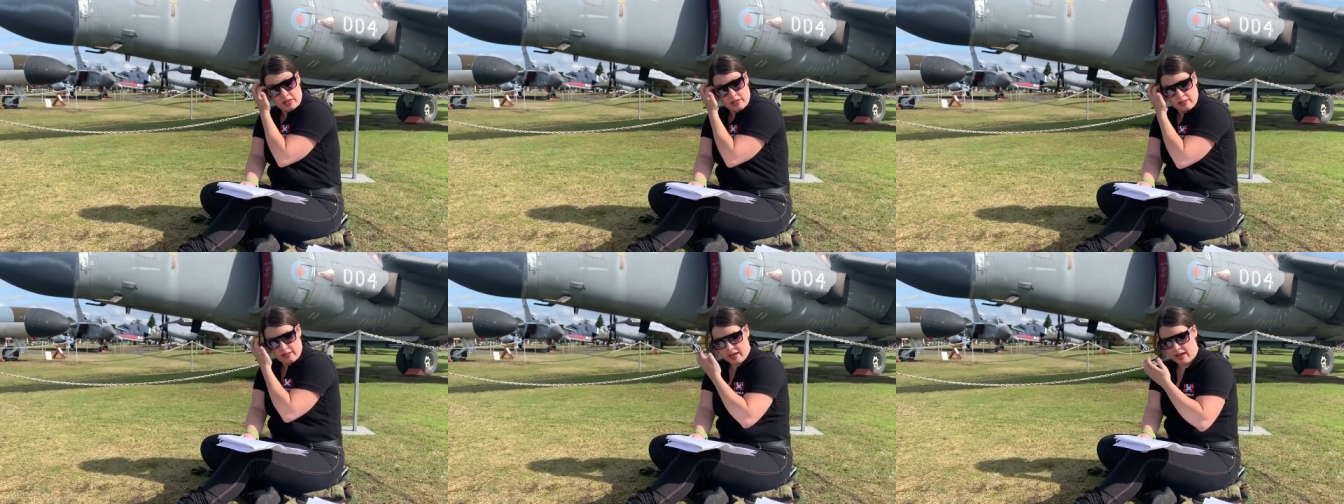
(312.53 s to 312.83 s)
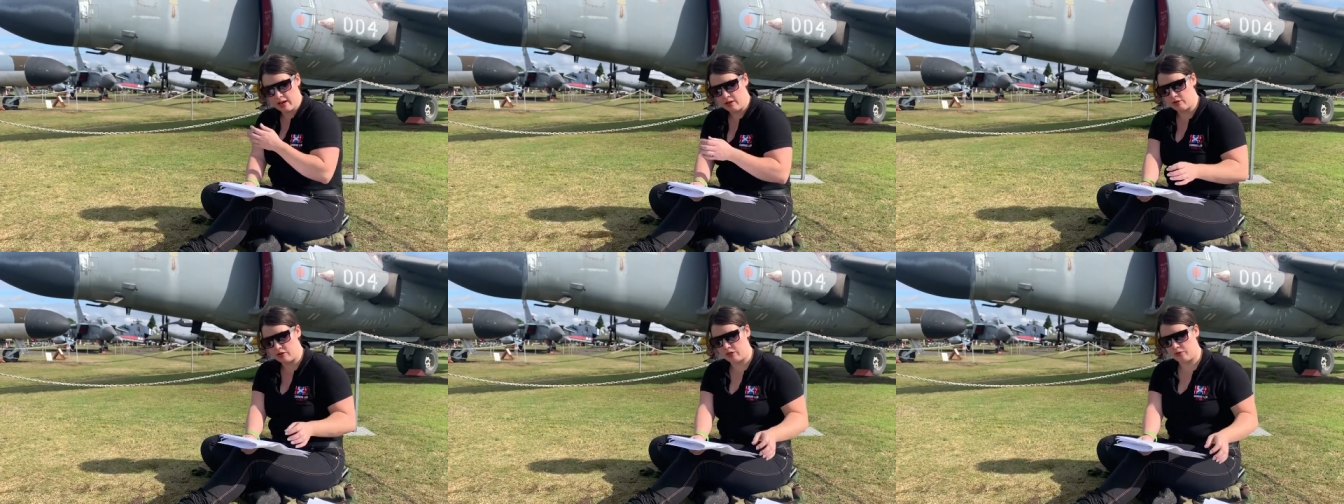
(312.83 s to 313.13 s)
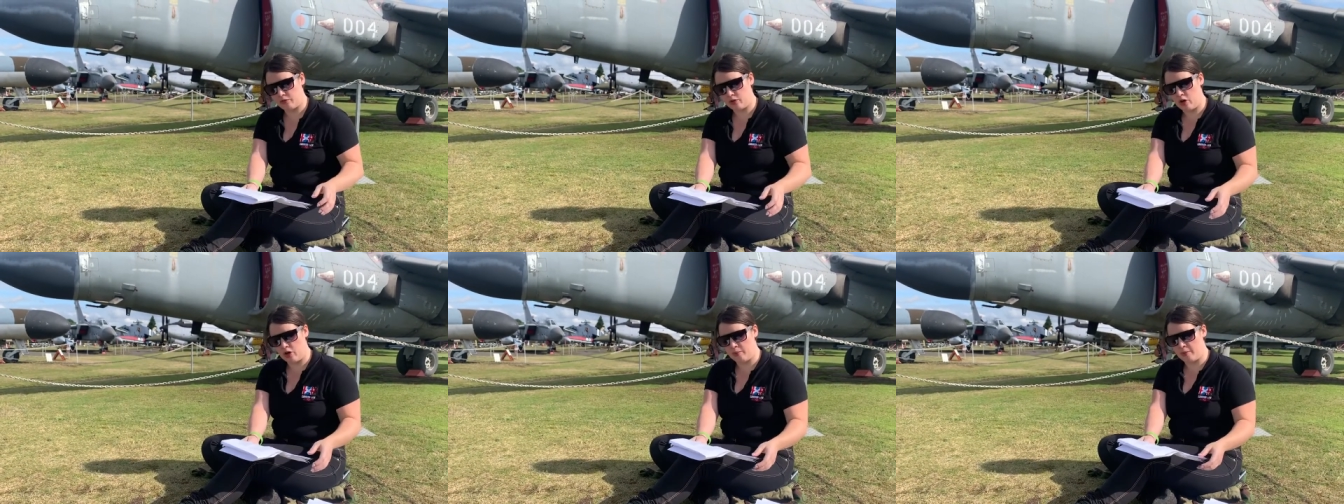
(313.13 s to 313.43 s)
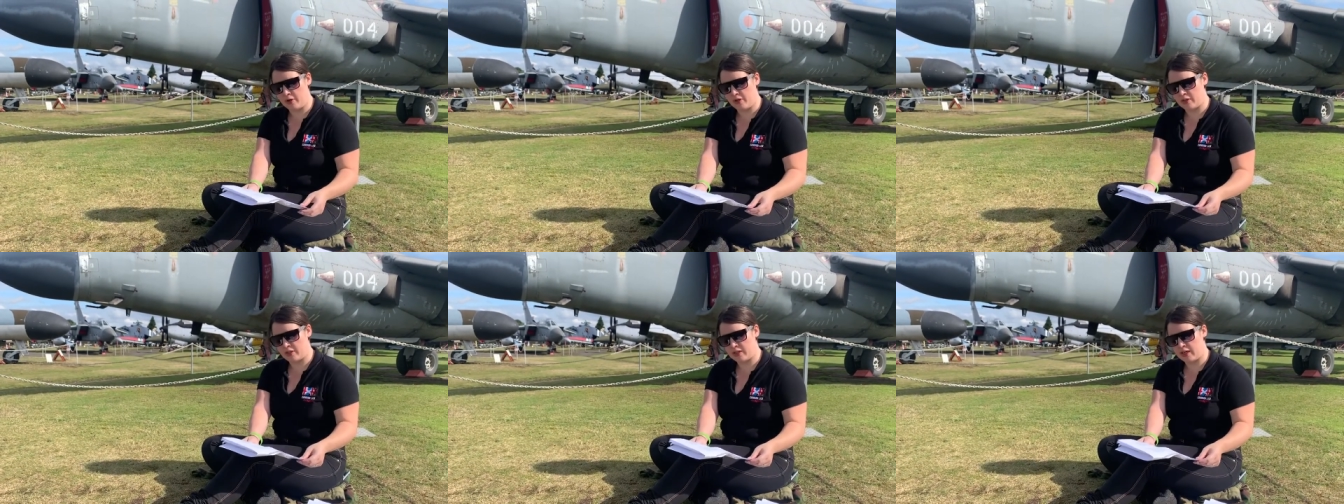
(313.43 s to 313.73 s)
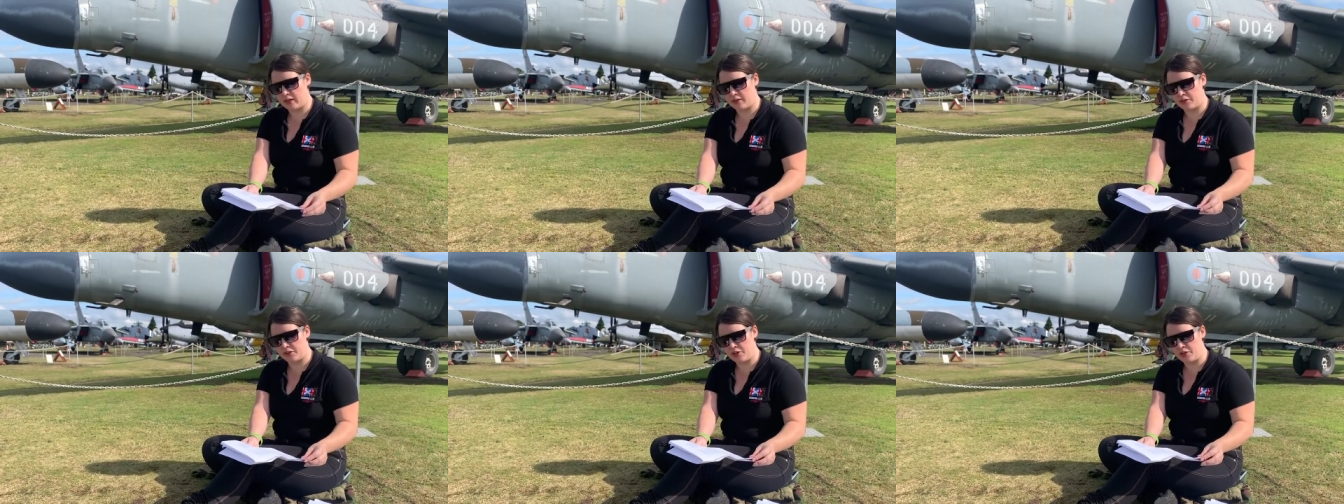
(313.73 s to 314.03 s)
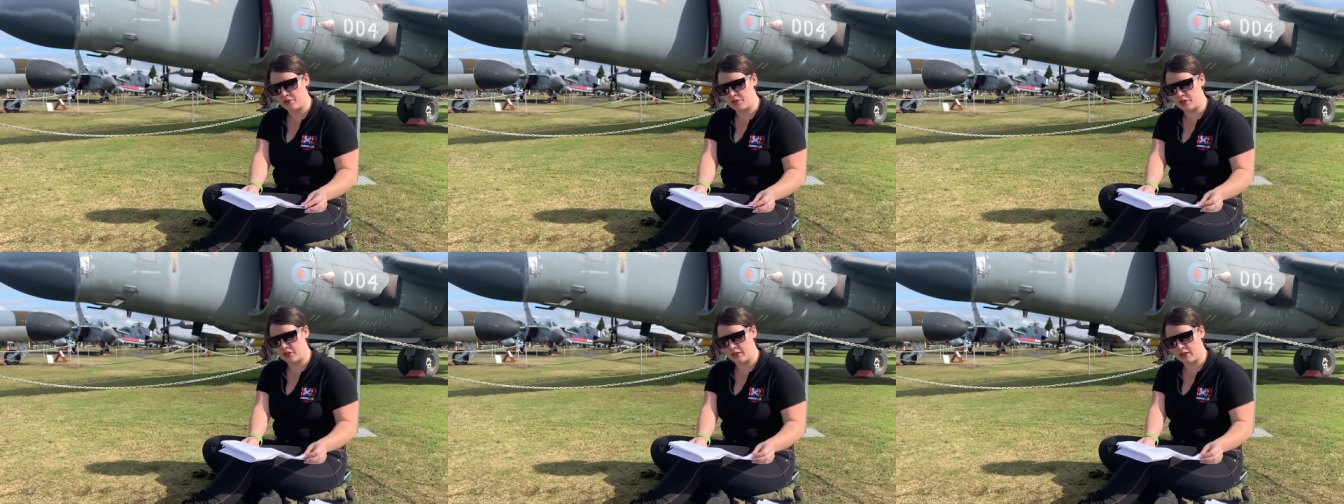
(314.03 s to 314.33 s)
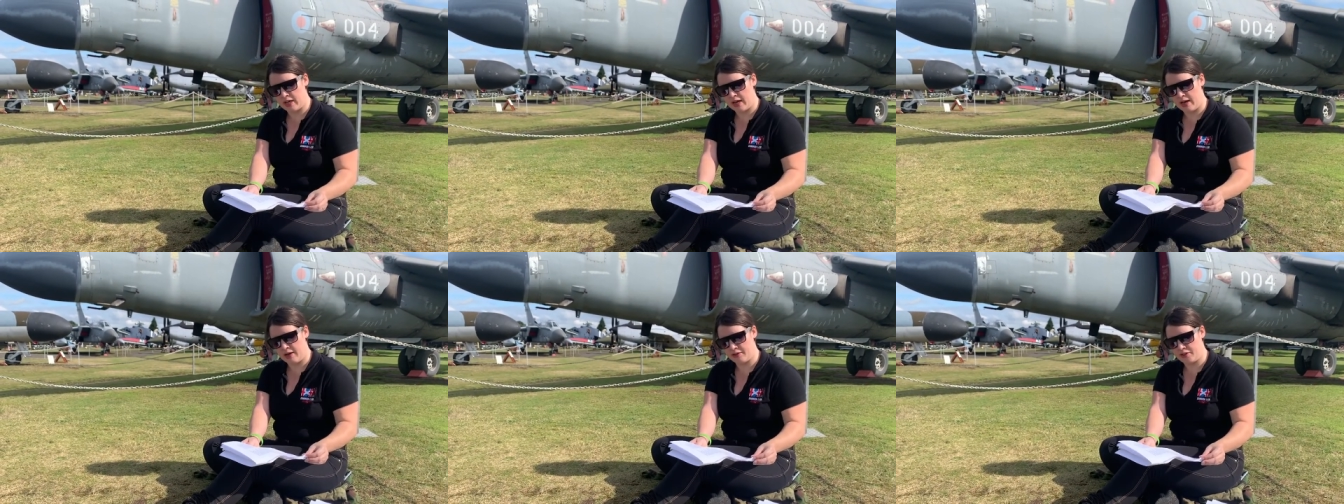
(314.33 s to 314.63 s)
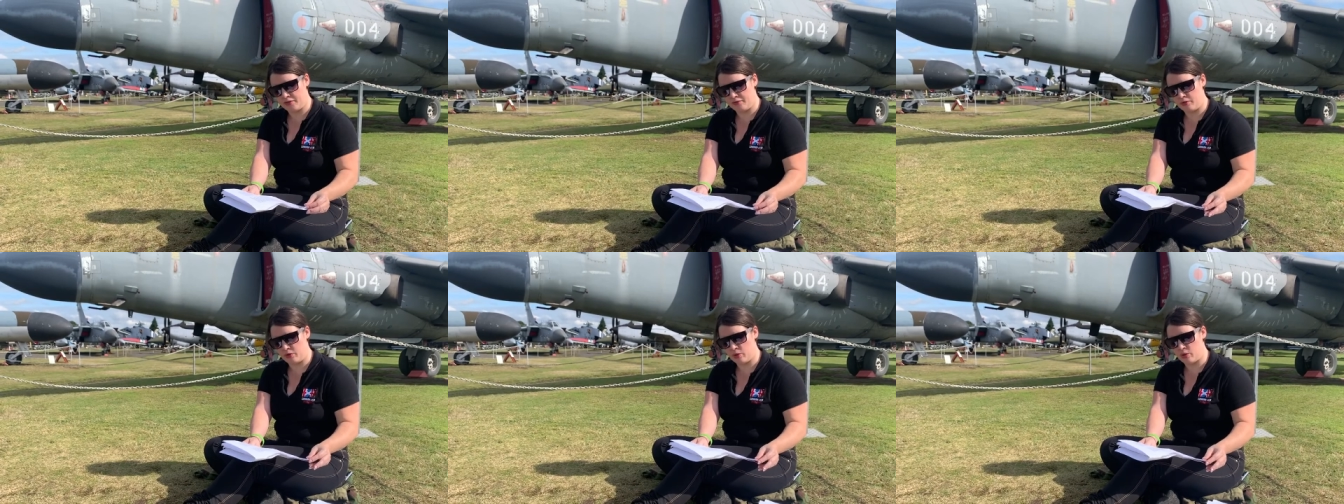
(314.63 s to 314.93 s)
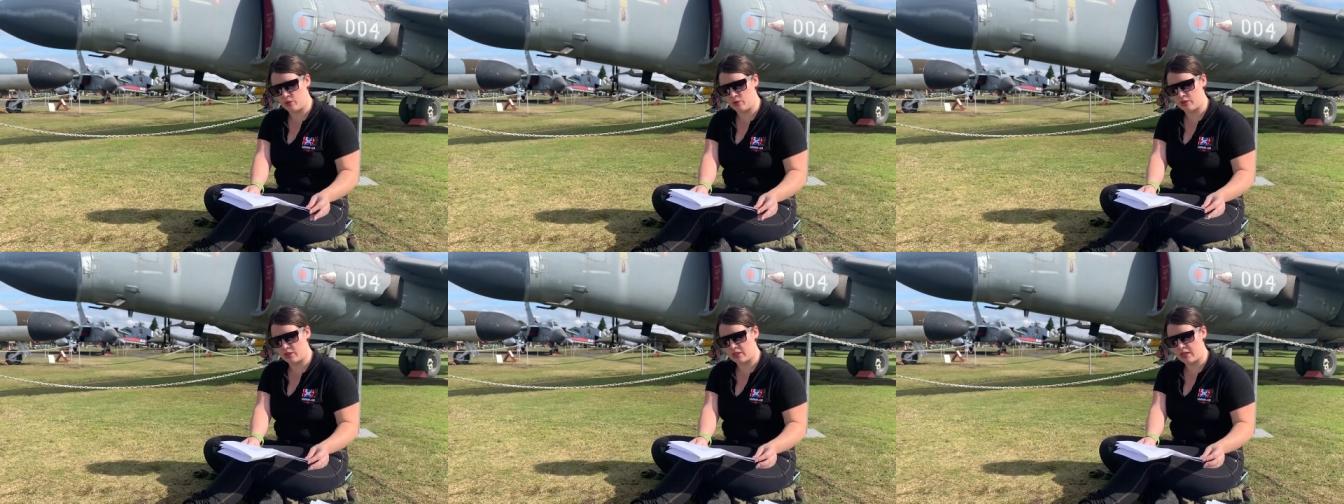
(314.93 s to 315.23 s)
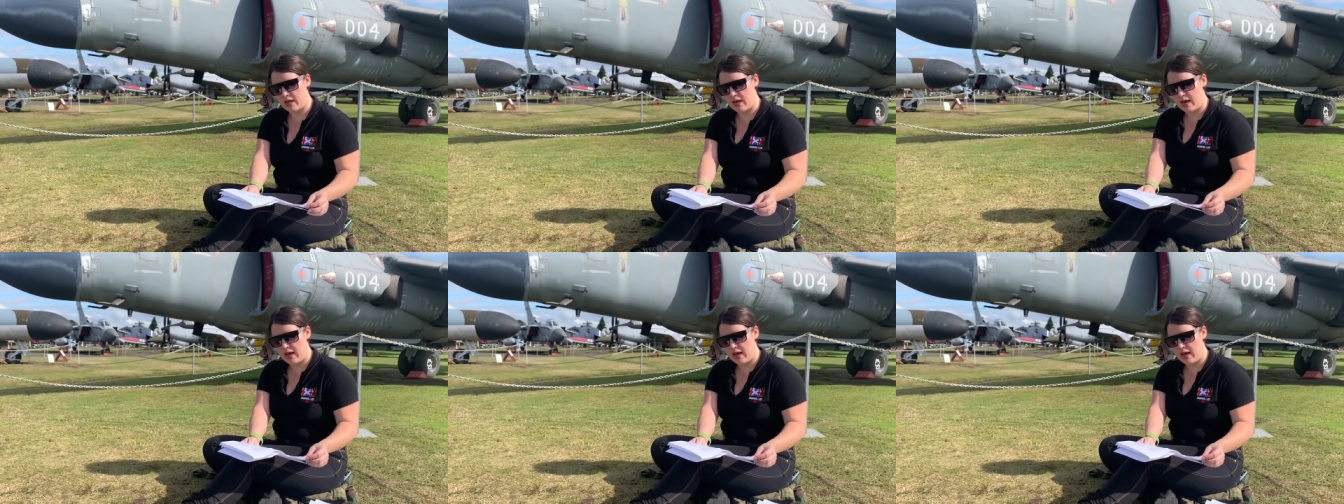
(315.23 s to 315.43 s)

the House of Commons had neutered the House of Lords